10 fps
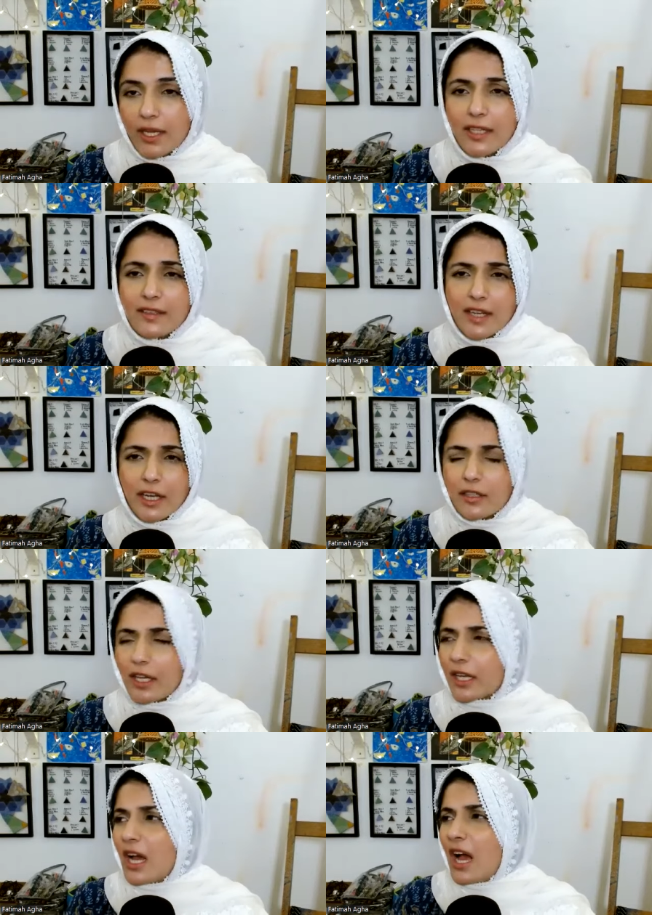Instead, you're
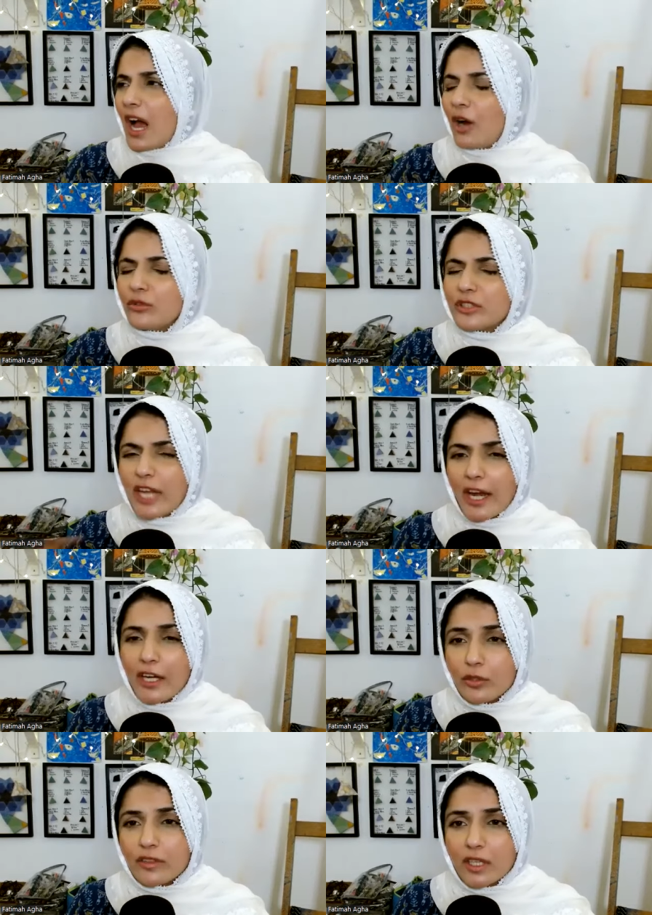like, how dare
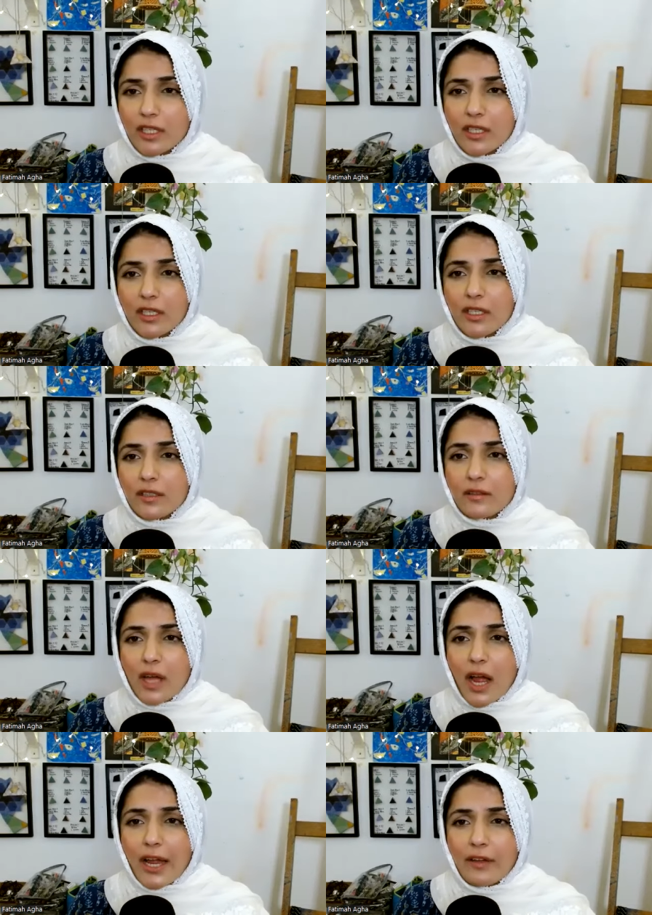you say this?
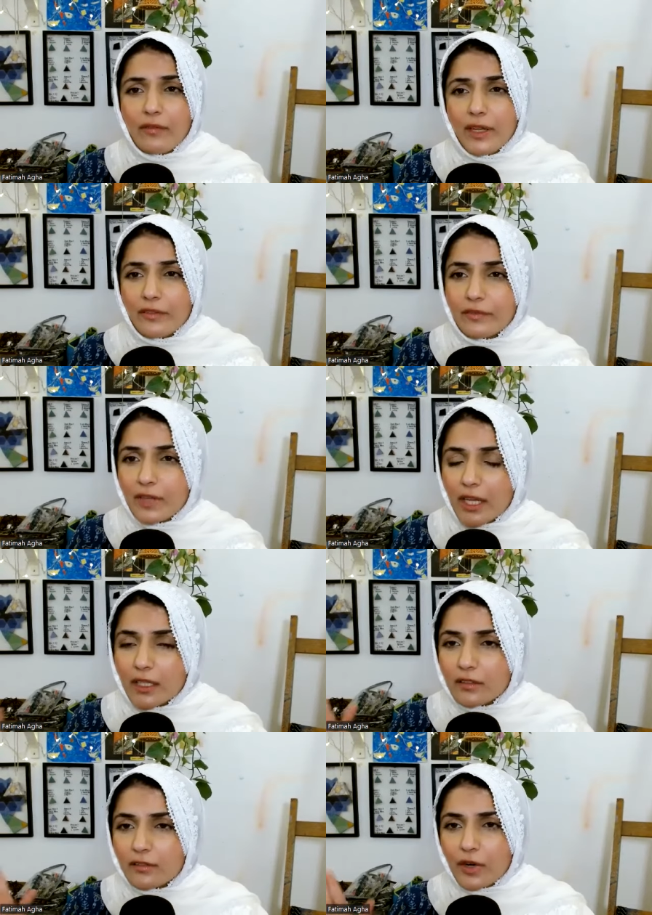I have lived
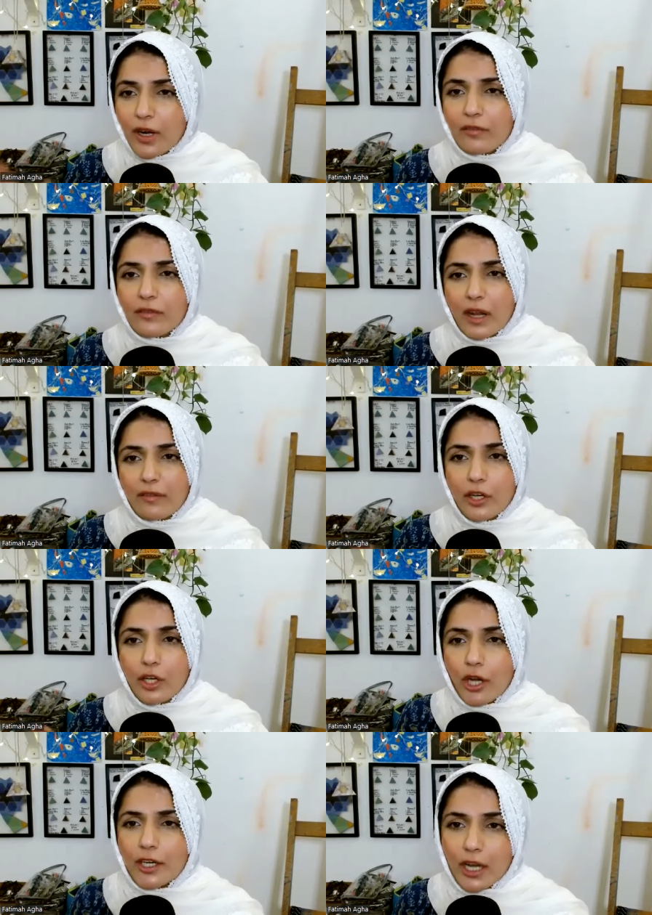like this forever. I will
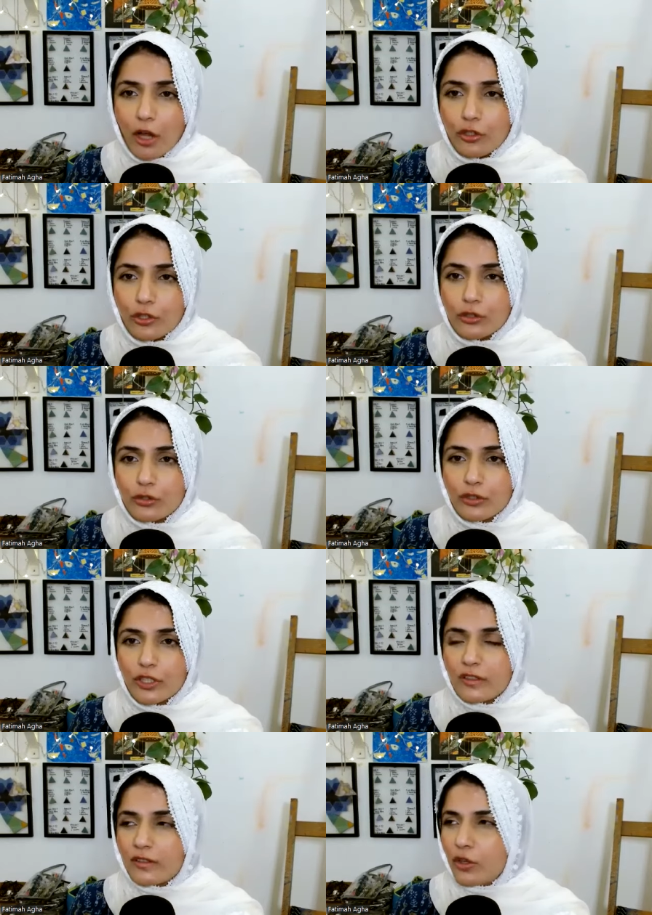not allow you to do
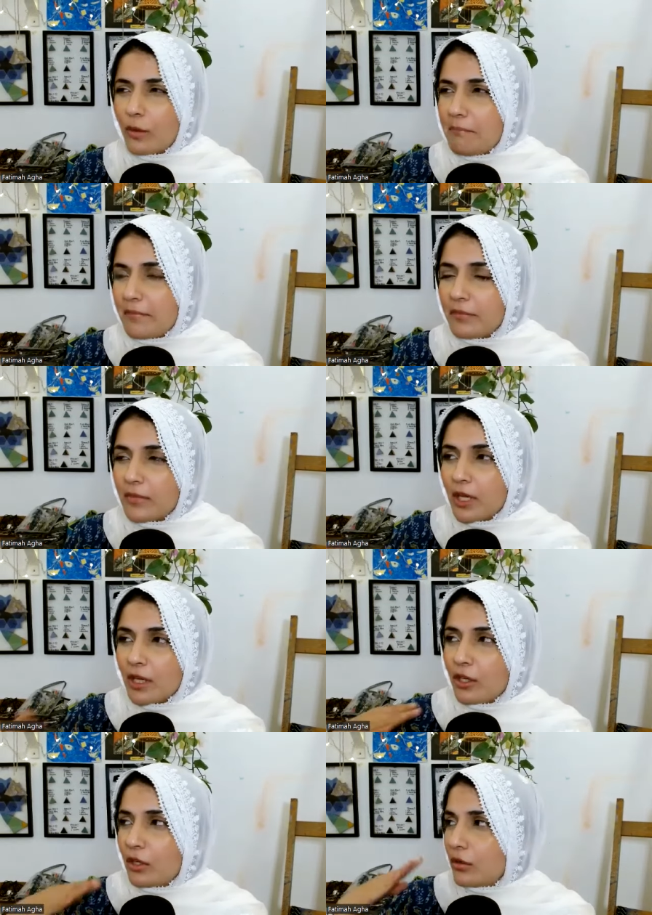this. You're,
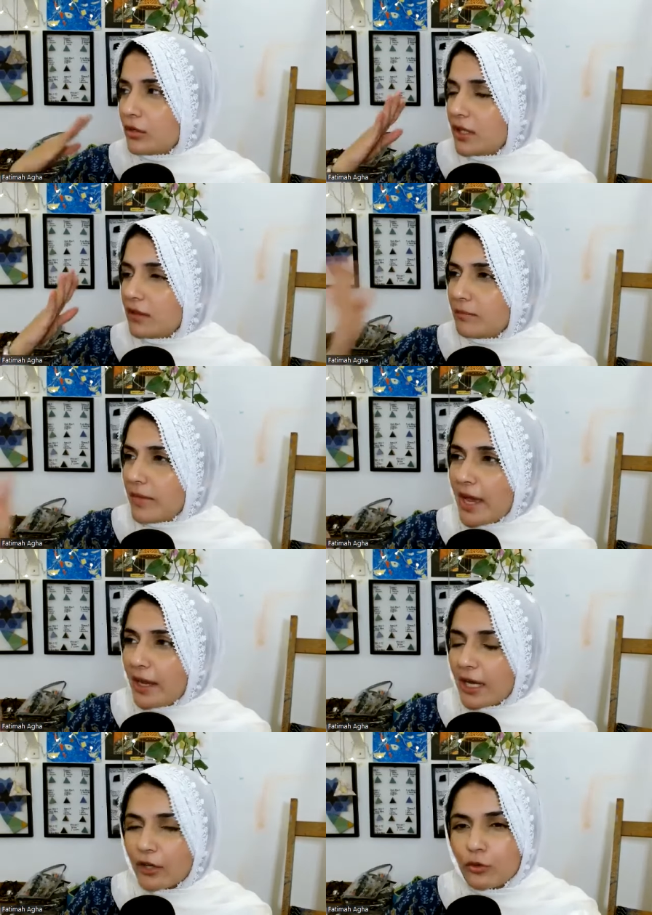you know, these
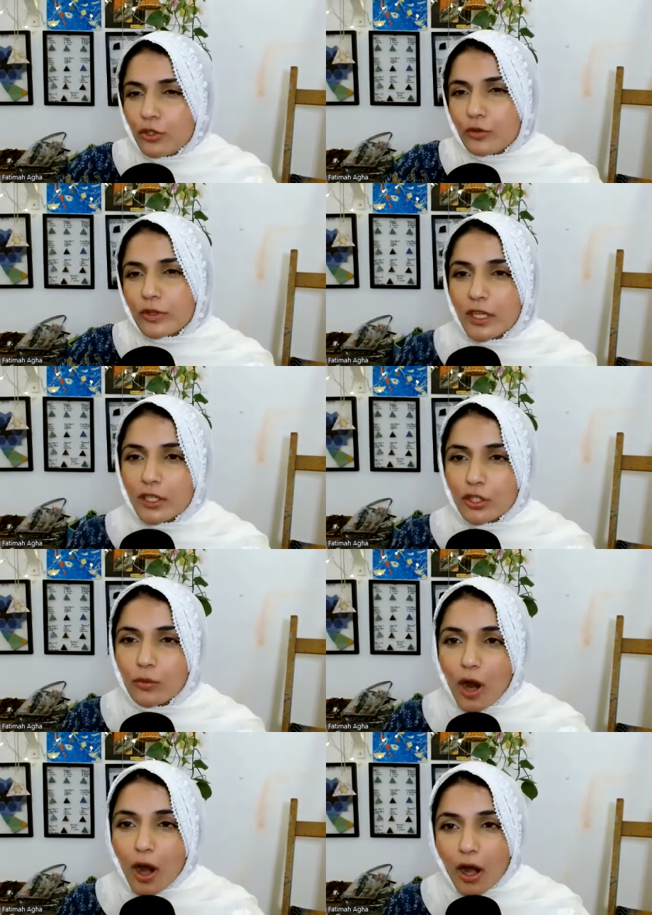men, who do you think
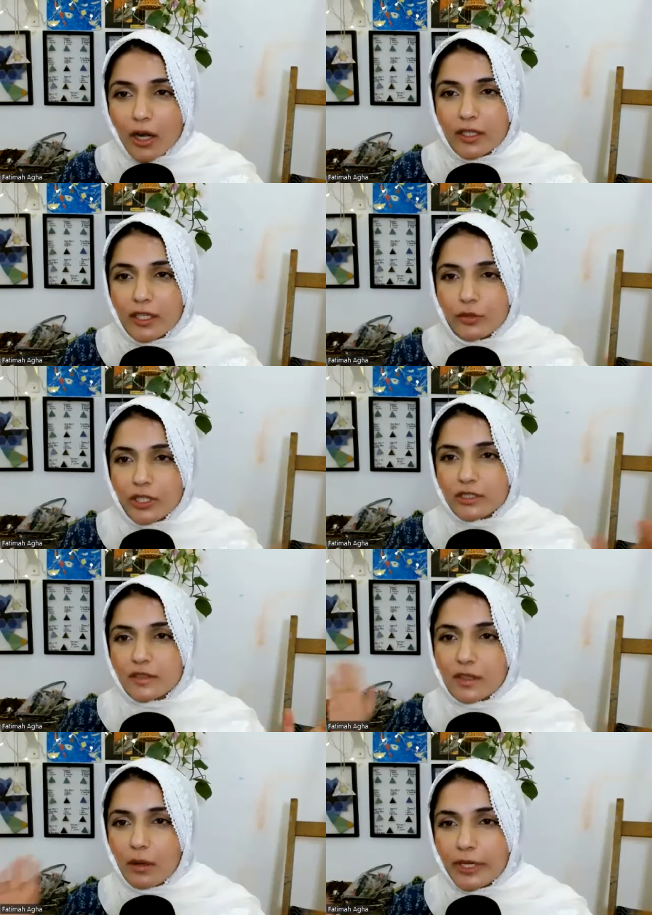you are that you can
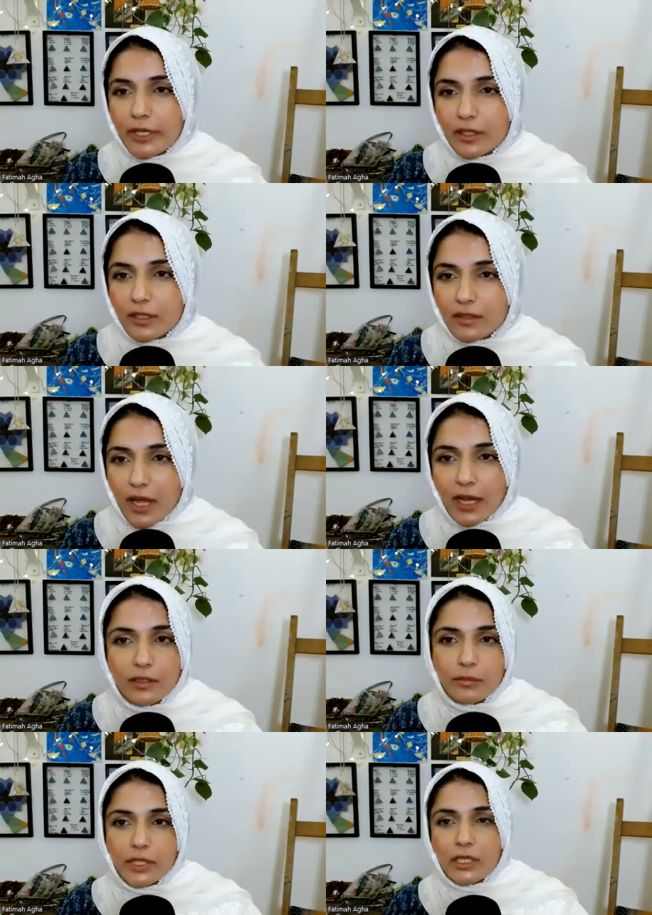just come and
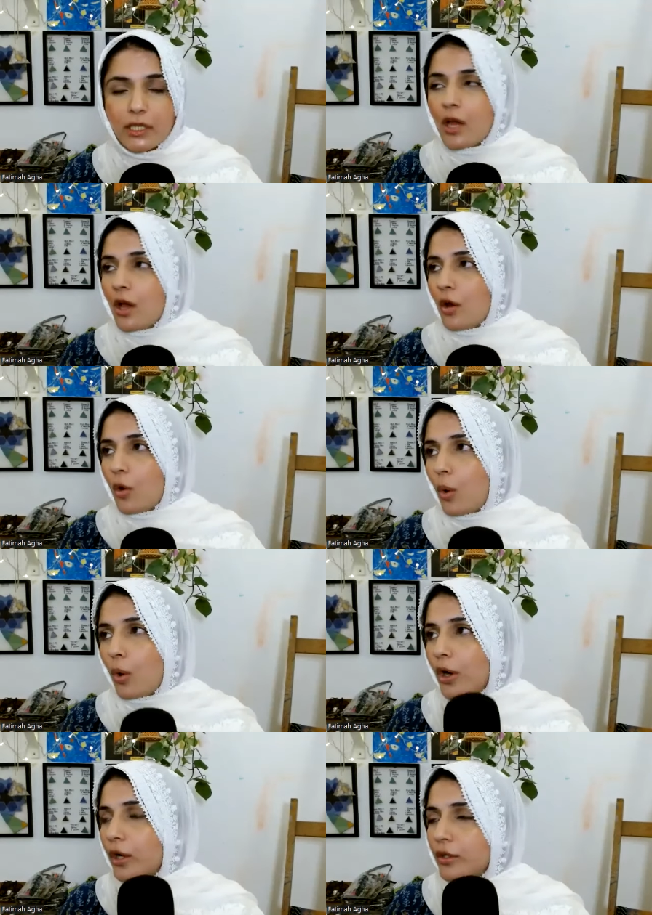criticize me
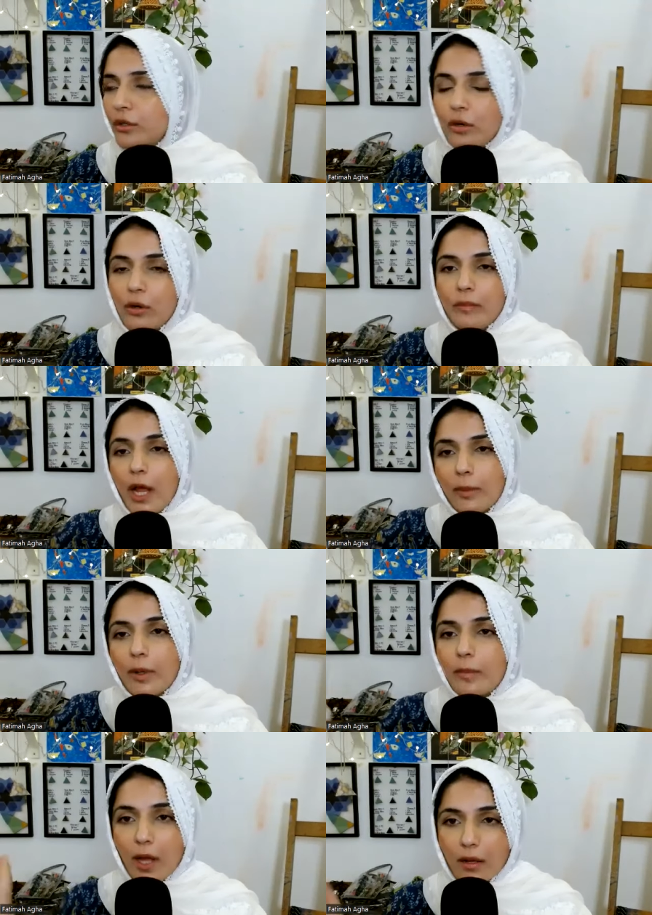or, you know, blah,
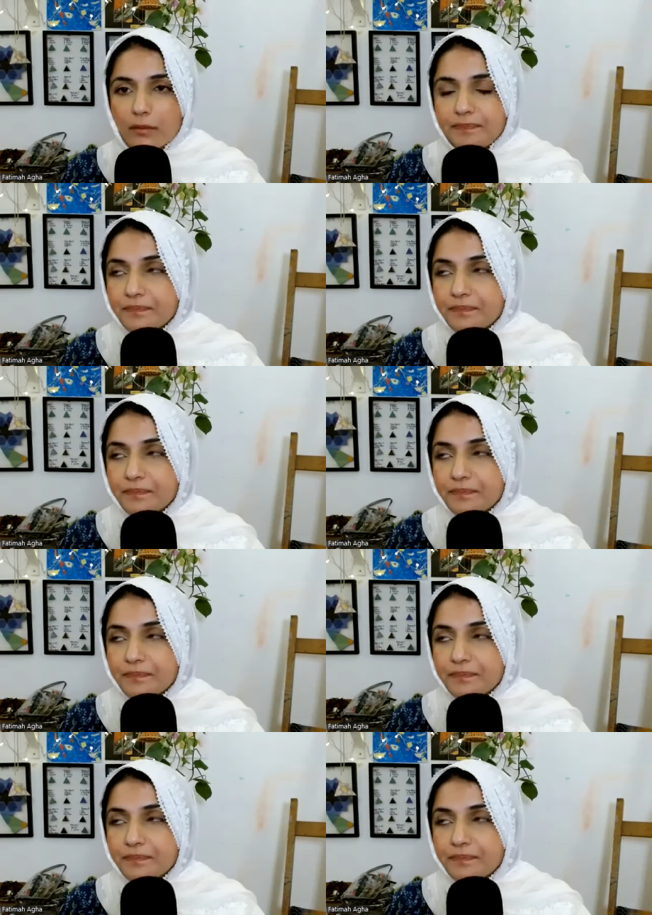blah, blah.